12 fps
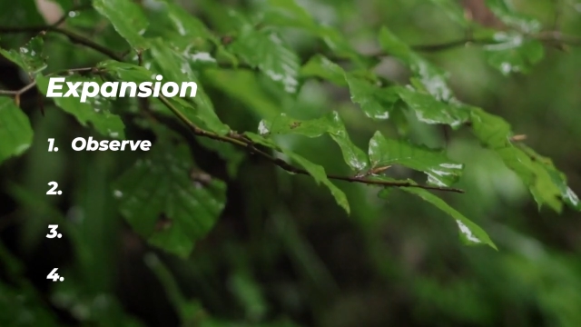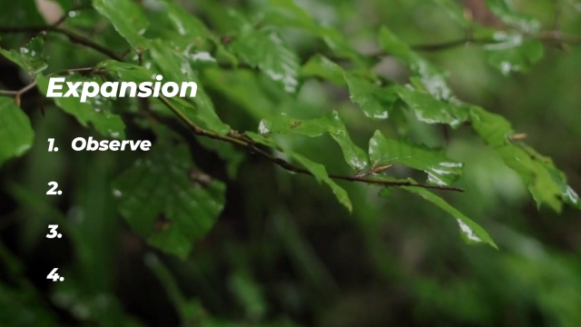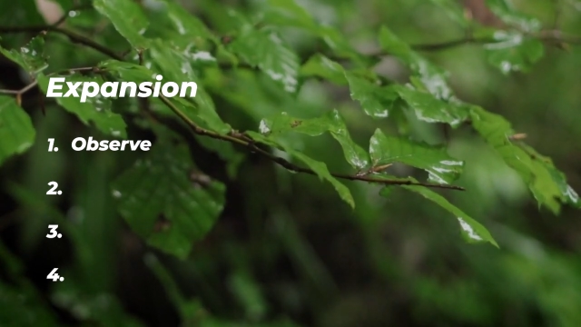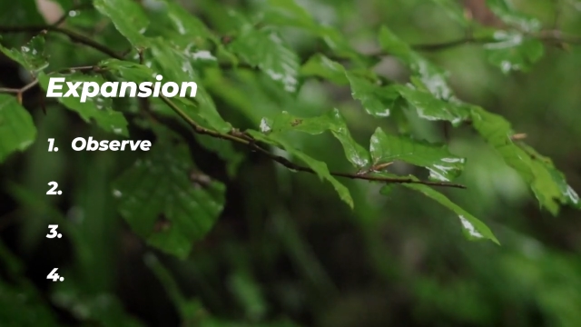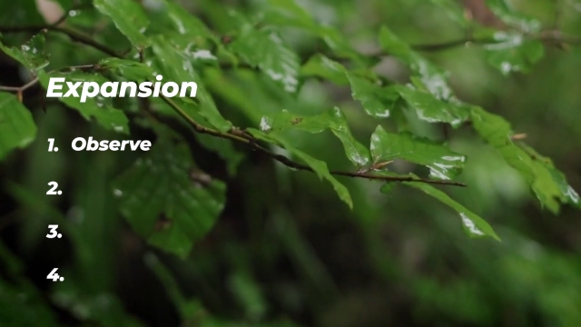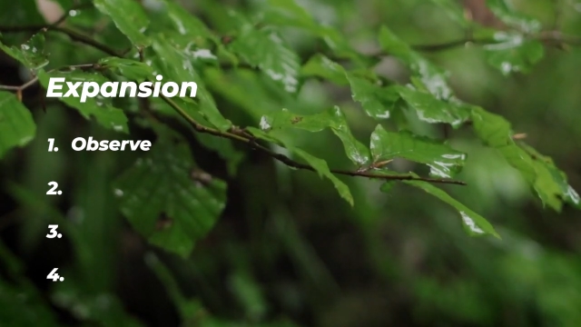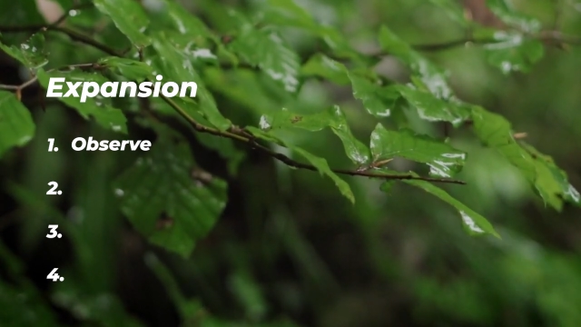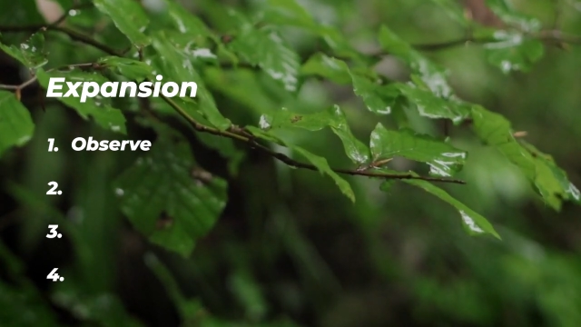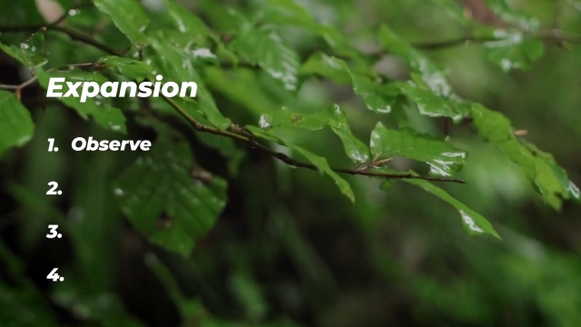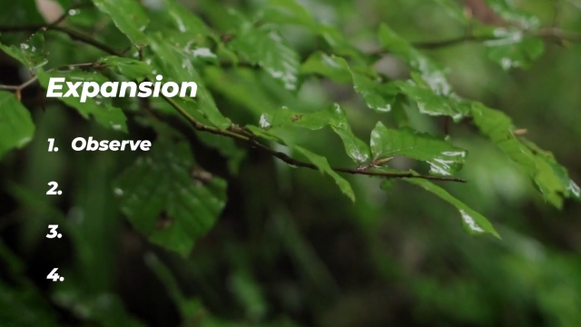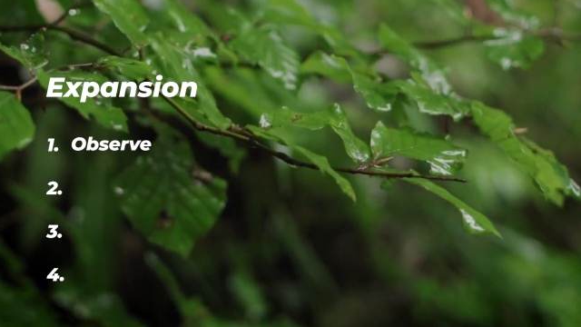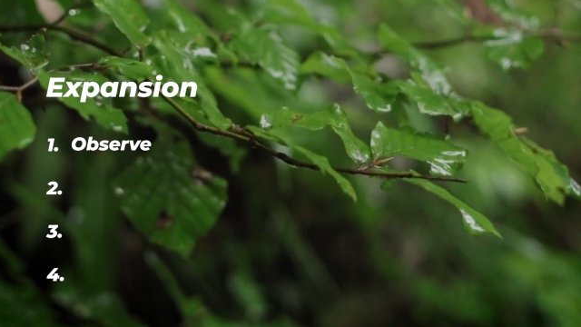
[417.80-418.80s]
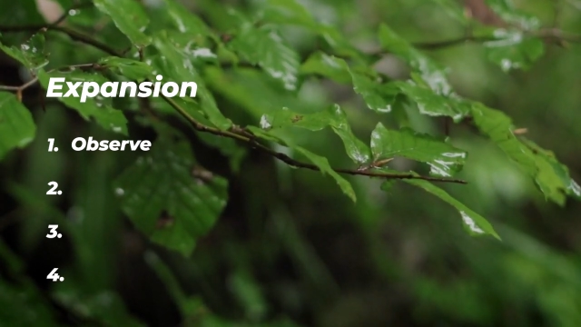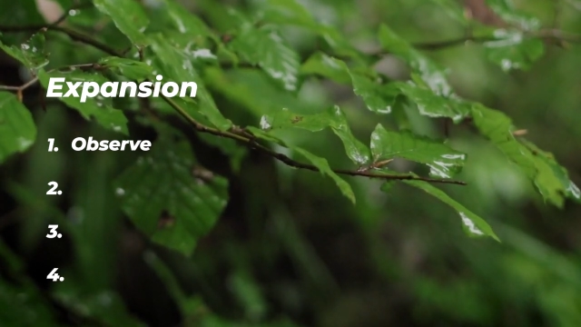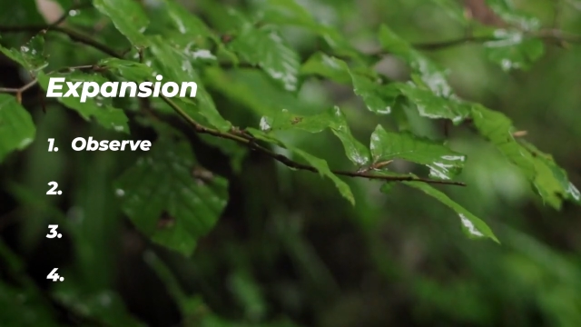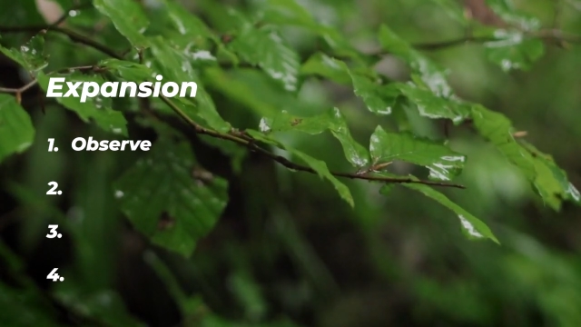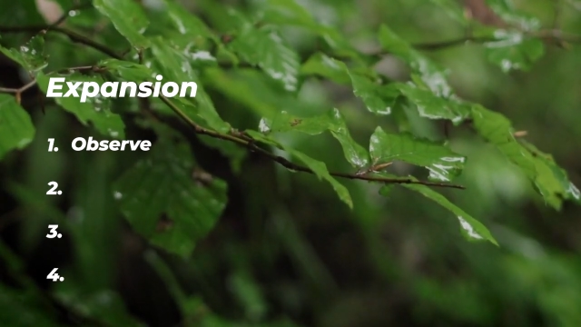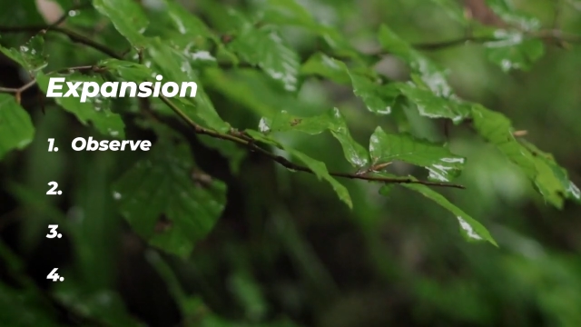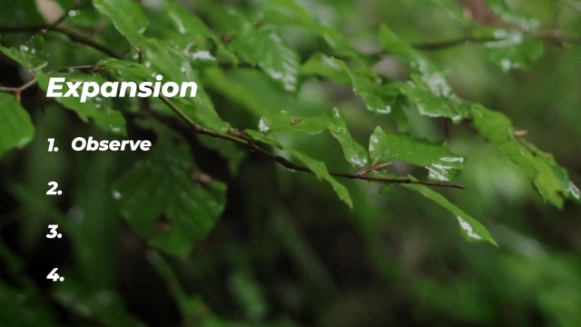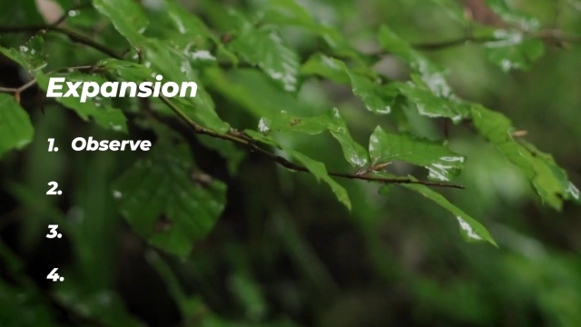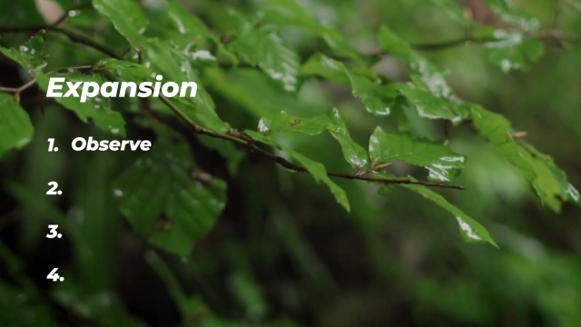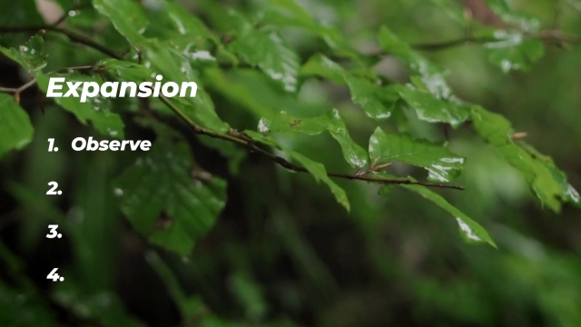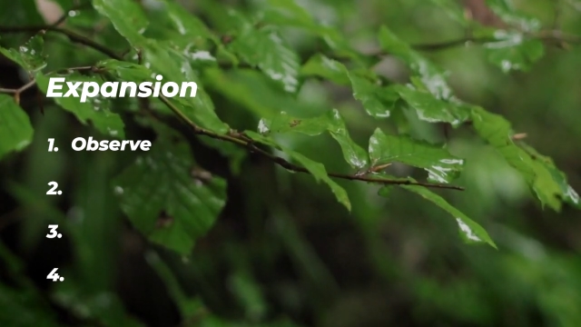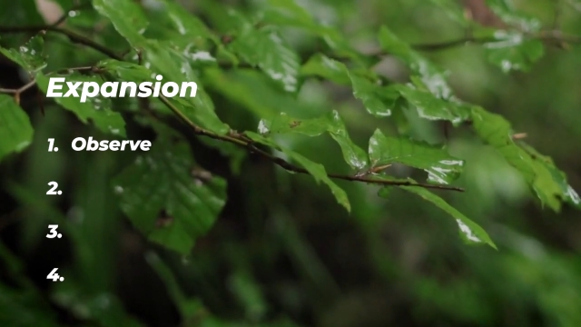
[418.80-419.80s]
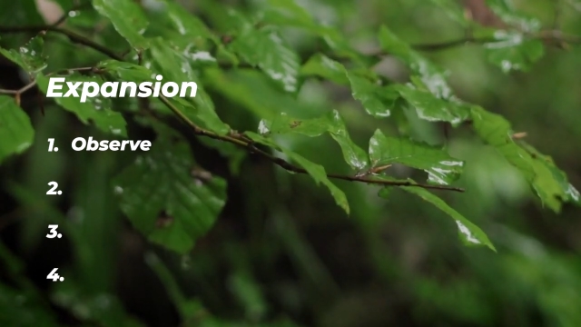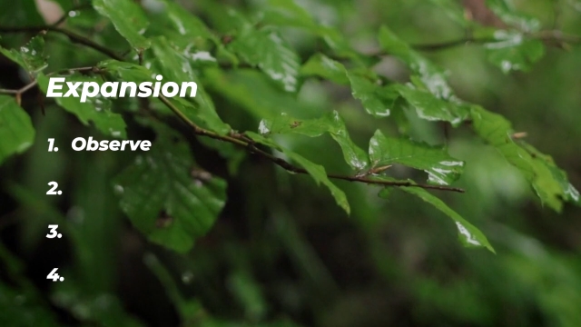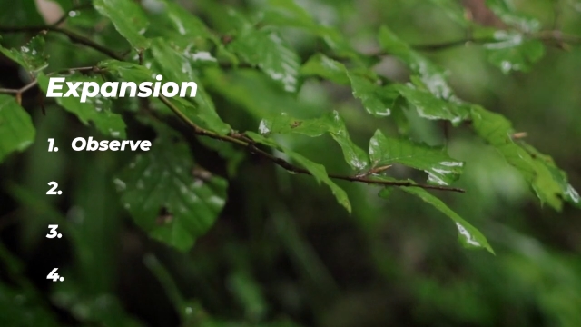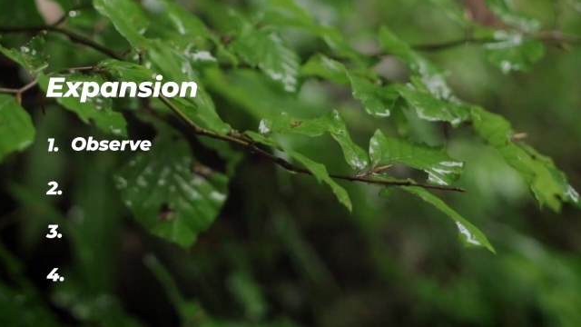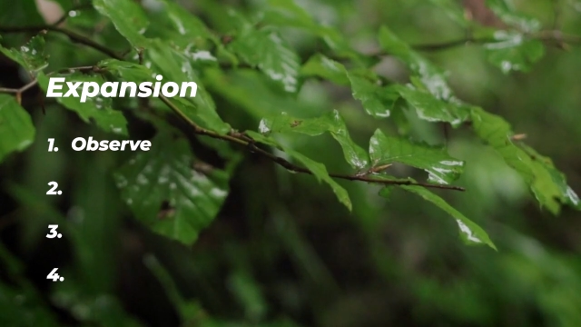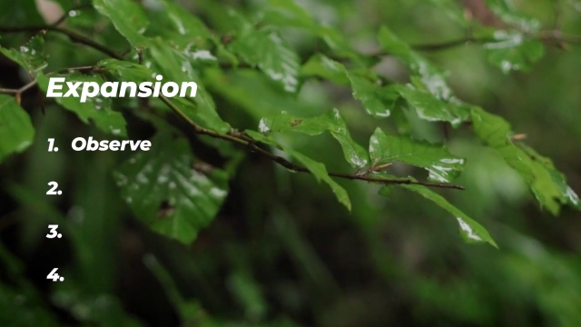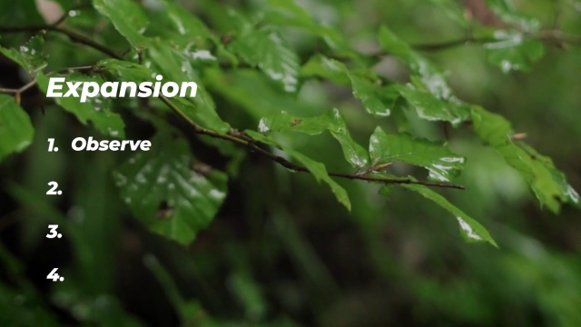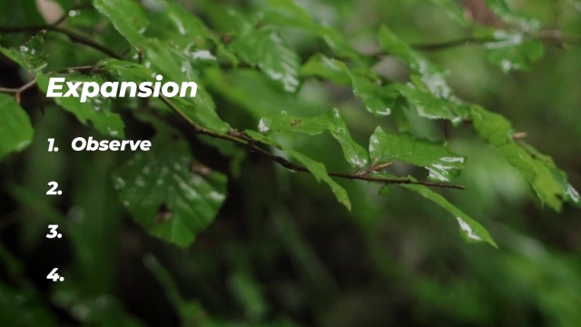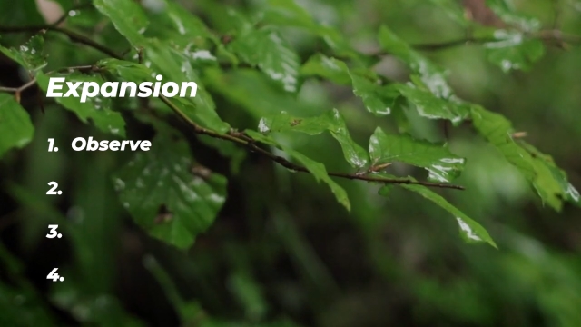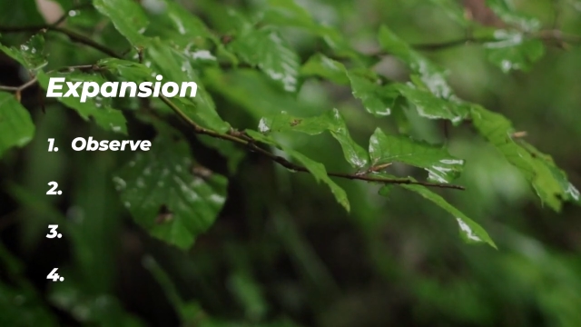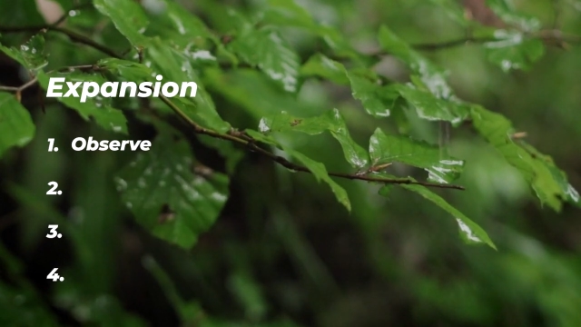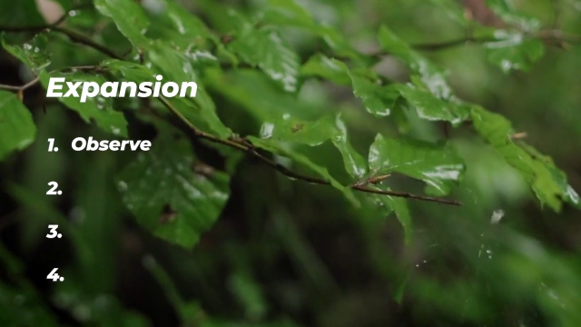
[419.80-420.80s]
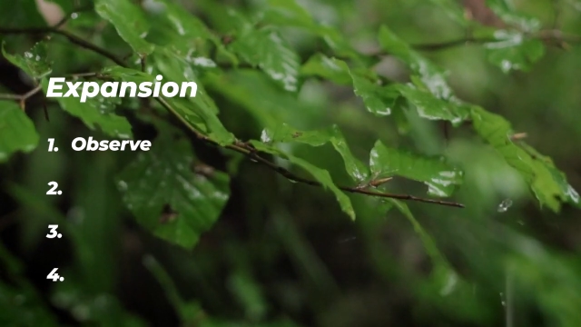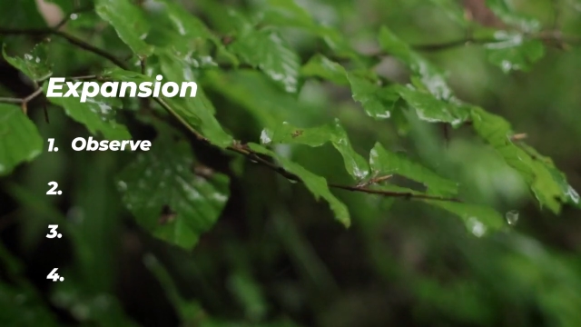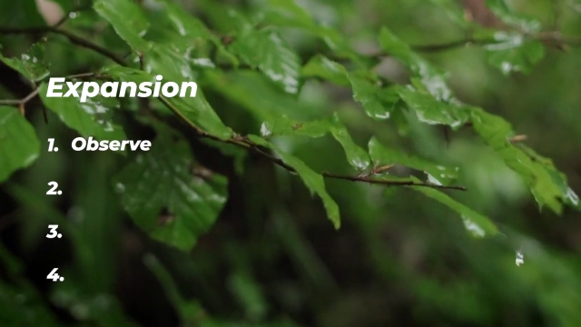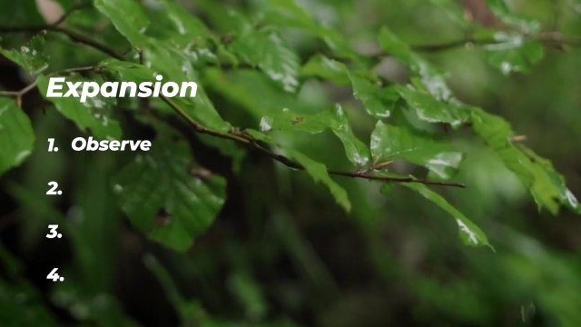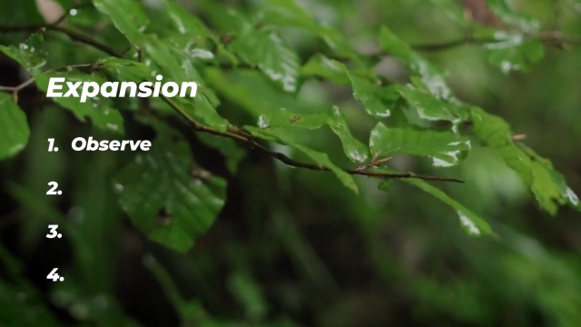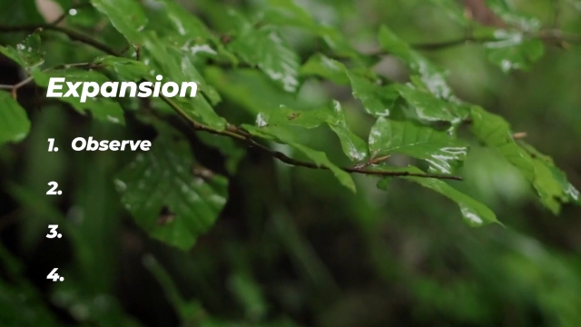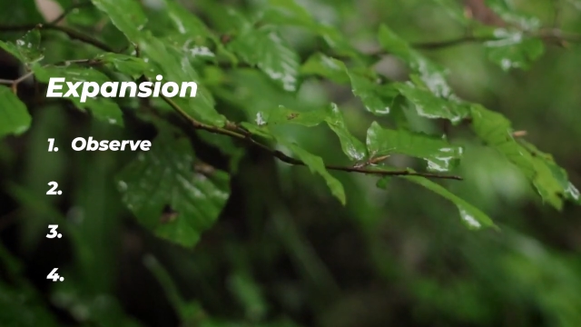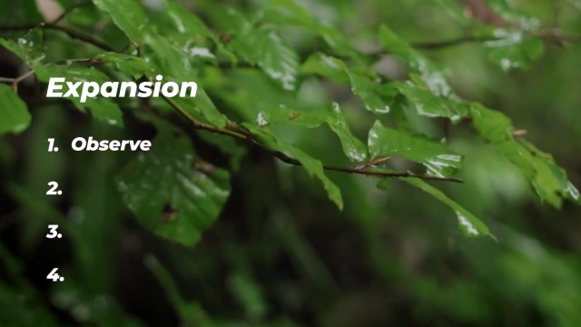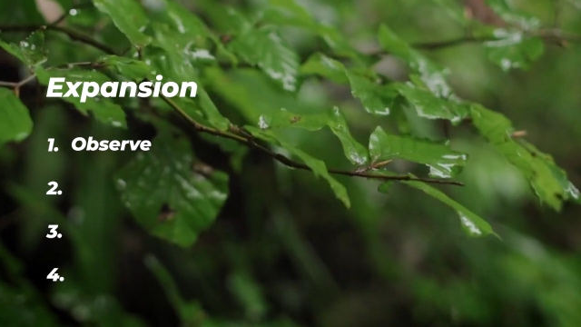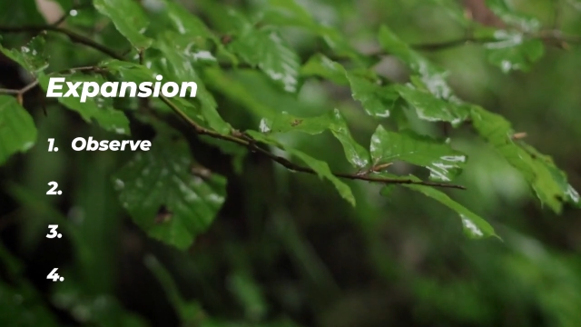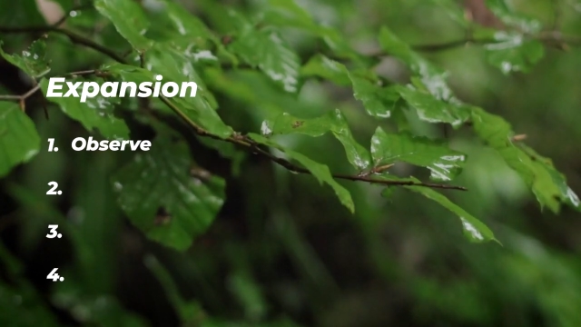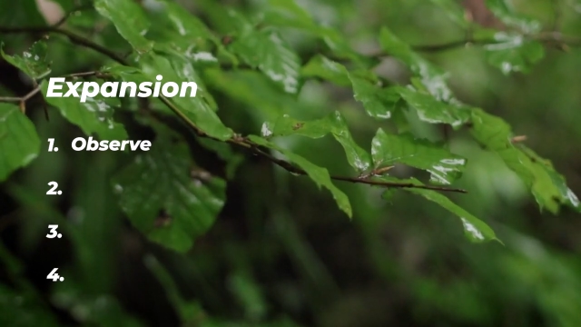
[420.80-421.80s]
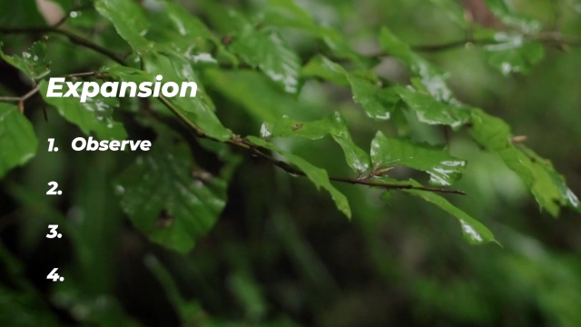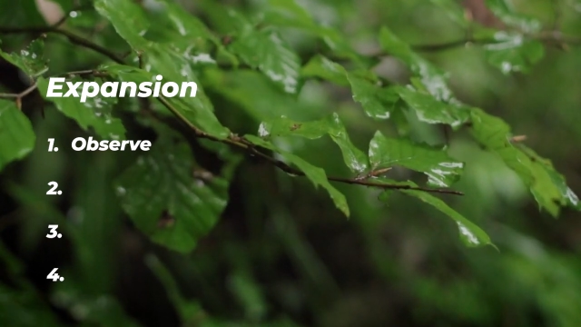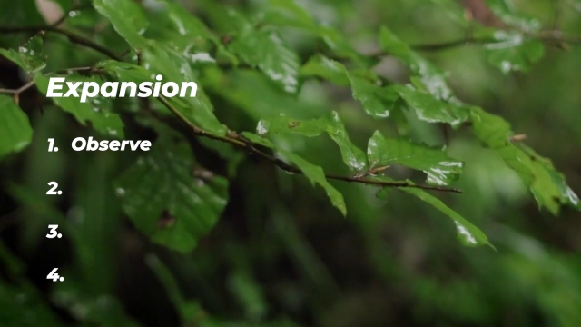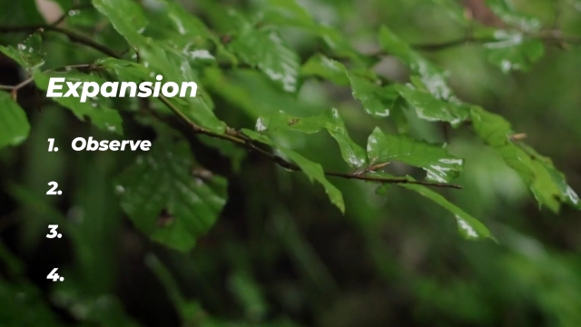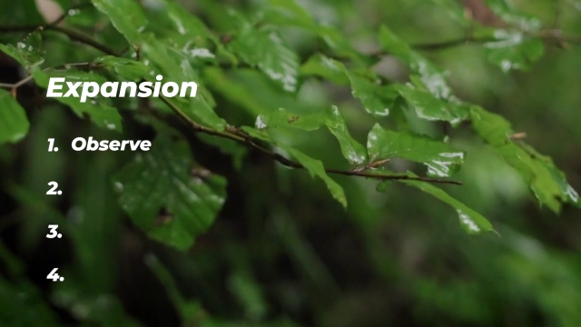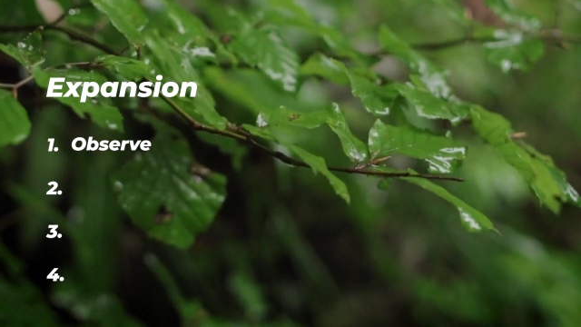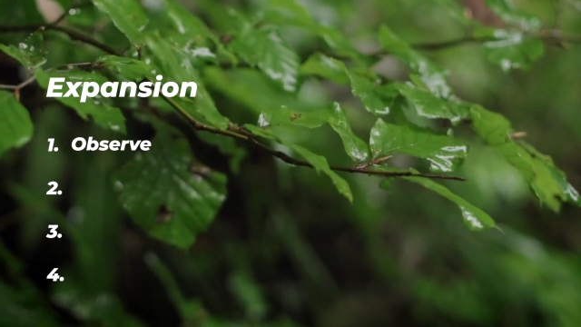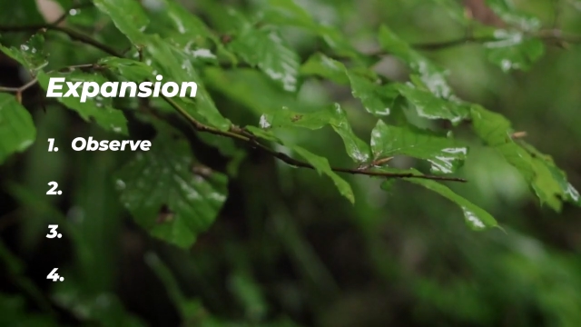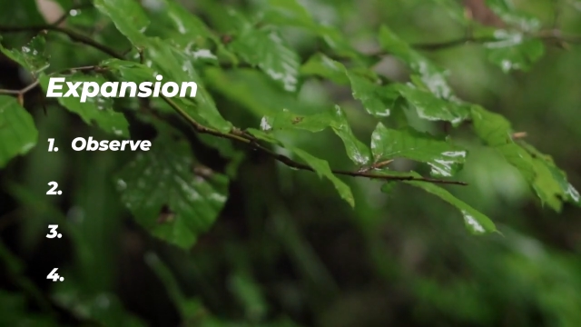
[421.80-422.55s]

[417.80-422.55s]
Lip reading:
(no speaker visible)